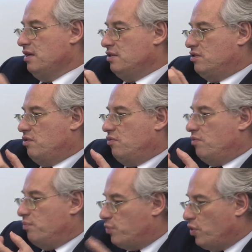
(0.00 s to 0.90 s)
So
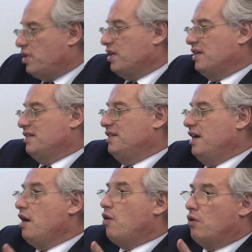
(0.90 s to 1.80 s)
product is
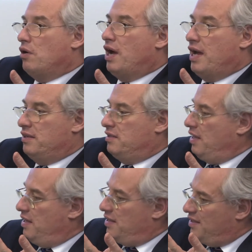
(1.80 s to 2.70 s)
there, and
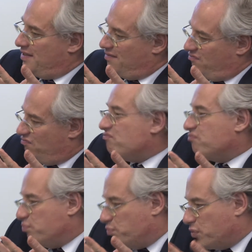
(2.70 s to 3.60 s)
it is
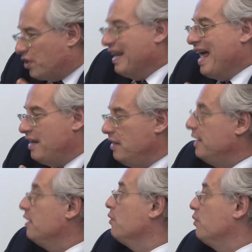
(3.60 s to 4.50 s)

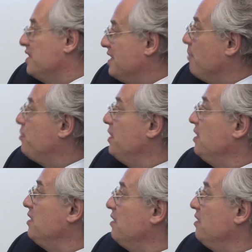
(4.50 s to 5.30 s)
gladly receptive.